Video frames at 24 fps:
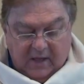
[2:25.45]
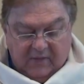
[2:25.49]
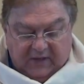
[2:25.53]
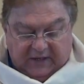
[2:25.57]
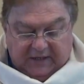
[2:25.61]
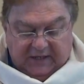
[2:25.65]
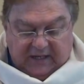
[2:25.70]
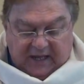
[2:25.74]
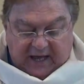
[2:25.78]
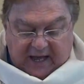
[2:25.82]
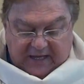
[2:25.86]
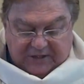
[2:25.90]

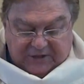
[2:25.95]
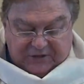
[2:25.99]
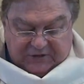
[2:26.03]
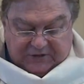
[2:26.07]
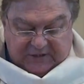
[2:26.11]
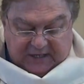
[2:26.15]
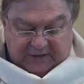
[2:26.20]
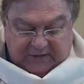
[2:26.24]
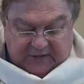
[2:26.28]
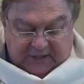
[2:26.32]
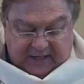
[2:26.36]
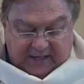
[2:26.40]
Then Elijah
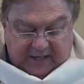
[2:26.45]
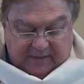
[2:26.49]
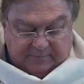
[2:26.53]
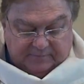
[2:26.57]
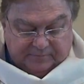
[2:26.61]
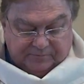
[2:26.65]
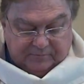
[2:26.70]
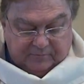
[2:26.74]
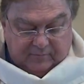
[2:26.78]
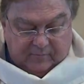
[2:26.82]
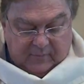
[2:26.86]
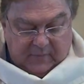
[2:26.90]
said to
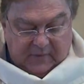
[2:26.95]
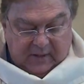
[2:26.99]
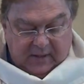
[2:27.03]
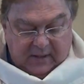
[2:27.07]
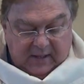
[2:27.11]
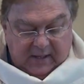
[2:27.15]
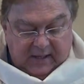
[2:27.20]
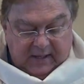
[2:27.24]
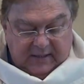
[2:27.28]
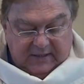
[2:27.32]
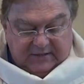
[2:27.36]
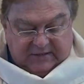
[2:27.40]
him,
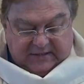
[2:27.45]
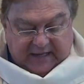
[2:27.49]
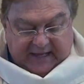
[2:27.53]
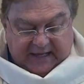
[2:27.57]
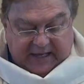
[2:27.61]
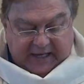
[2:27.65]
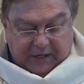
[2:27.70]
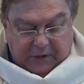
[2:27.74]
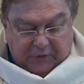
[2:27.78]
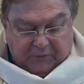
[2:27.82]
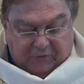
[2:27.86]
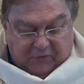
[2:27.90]
"Stay
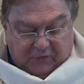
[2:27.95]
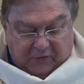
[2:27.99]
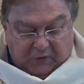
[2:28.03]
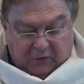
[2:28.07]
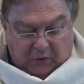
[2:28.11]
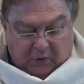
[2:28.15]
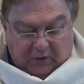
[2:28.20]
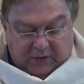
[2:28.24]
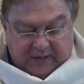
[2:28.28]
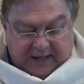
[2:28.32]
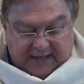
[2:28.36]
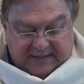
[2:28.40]
here, for the
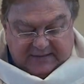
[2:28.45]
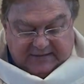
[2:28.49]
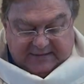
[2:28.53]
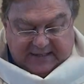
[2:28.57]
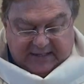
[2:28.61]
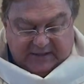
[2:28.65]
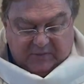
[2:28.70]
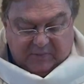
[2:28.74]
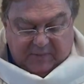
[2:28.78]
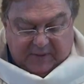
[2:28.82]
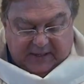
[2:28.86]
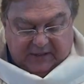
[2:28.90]
Lord has
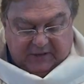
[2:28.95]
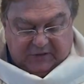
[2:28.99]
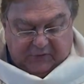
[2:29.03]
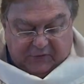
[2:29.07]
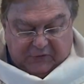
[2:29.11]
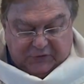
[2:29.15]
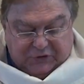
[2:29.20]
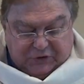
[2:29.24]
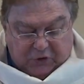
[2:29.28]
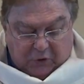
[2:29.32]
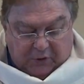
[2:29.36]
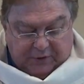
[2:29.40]
sent me to
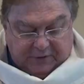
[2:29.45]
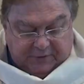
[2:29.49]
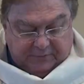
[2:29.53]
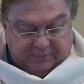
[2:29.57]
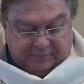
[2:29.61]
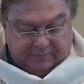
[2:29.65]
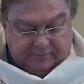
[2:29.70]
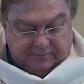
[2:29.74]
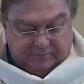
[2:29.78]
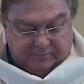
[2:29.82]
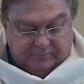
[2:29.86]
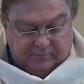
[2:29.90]
the
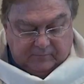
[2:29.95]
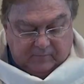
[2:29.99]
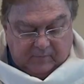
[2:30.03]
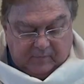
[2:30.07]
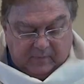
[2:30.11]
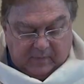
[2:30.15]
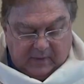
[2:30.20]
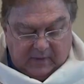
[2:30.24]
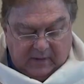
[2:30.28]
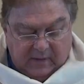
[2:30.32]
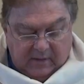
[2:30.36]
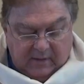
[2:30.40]
Jordan."
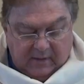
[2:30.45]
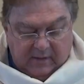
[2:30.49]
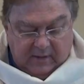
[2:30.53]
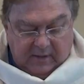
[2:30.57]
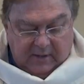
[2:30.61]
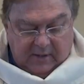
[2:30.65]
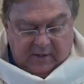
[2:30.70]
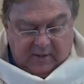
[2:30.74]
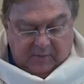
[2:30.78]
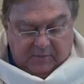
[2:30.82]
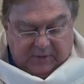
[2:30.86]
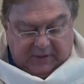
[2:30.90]

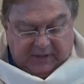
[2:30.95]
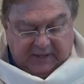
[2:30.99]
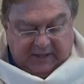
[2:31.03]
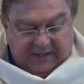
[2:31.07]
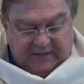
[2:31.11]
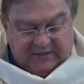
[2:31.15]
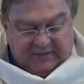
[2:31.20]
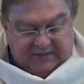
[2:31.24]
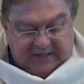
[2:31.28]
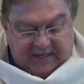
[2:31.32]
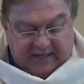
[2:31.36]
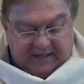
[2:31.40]
But
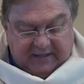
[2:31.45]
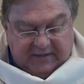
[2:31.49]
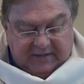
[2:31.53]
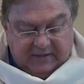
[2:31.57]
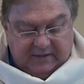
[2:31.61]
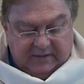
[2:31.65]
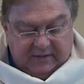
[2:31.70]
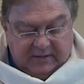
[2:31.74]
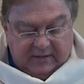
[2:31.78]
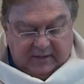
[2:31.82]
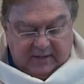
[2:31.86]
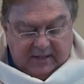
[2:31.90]
he
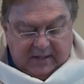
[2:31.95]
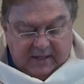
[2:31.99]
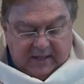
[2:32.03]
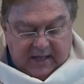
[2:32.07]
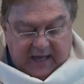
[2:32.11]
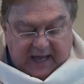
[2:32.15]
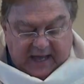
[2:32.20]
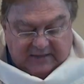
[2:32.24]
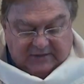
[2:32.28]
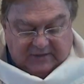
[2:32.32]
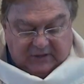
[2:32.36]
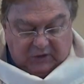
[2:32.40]
said,
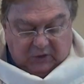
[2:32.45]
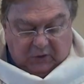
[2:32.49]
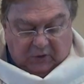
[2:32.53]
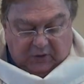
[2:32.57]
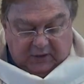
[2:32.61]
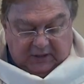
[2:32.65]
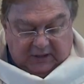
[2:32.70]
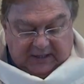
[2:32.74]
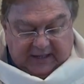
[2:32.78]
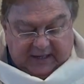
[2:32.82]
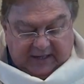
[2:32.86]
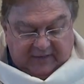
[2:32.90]
"As the
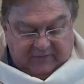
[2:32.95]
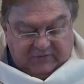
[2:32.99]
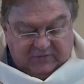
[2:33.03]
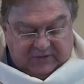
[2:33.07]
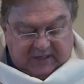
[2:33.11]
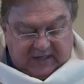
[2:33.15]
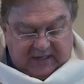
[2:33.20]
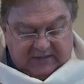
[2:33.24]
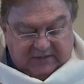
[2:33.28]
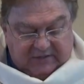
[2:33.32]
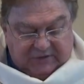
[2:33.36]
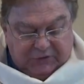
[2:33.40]
Lord lives
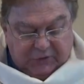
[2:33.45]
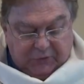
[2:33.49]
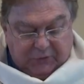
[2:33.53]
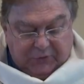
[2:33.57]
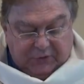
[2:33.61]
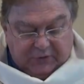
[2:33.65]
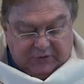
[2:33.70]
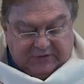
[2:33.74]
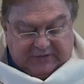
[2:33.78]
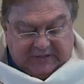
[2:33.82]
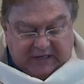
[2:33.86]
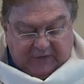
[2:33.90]
and as you
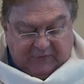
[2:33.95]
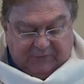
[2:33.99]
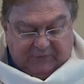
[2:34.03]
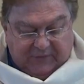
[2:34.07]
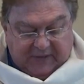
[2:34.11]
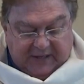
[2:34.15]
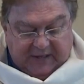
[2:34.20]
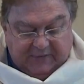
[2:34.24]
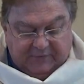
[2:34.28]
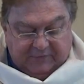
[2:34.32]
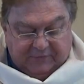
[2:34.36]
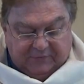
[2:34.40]
yourself
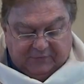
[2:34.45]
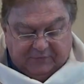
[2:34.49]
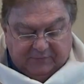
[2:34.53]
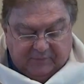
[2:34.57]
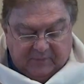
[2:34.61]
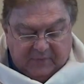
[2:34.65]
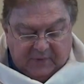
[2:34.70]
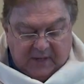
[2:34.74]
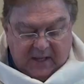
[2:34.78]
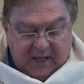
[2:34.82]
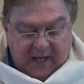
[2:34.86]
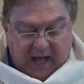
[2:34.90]
live,
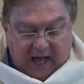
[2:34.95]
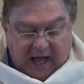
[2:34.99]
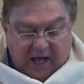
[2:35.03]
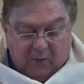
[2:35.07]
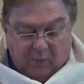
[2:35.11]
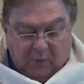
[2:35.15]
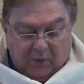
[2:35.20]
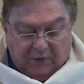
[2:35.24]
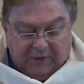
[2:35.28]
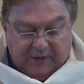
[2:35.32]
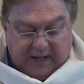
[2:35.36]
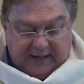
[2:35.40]
I
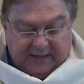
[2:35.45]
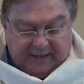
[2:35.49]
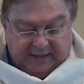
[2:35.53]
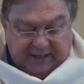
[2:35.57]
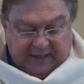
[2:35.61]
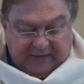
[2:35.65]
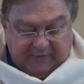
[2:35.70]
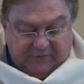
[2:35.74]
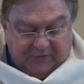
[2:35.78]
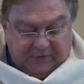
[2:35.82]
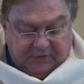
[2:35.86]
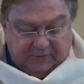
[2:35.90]
will not
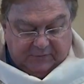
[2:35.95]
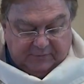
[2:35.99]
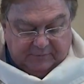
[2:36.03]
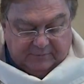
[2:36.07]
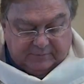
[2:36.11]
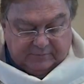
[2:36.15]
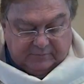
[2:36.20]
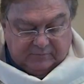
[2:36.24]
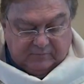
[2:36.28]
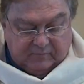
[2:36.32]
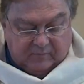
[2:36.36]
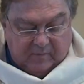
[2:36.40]
leave you."
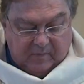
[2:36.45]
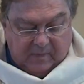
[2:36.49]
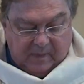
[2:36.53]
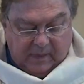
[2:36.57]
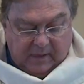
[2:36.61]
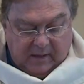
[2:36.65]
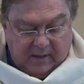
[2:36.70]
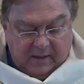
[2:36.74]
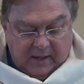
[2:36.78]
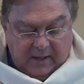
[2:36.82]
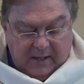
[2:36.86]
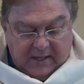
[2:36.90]

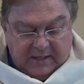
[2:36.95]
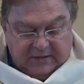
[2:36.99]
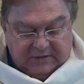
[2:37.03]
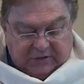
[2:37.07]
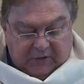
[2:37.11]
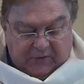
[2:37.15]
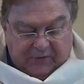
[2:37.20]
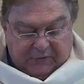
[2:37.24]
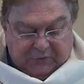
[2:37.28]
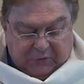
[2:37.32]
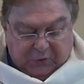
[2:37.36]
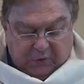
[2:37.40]

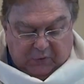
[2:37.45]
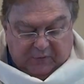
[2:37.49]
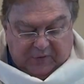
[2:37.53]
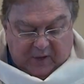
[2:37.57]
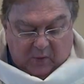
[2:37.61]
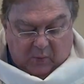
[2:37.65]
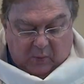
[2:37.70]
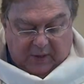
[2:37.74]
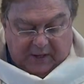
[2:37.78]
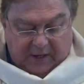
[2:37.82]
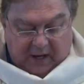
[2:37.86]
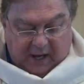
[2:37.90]
So the two of
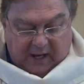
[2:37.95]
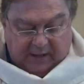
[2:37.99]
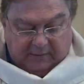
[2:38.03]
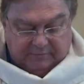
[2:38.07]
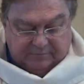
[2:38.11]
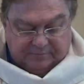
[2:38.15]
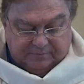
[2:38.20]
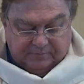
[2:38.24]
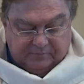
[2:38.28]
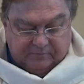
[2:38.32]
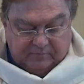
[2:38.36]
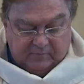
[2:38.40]
them went
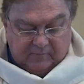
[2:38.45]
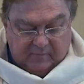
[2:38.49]
on.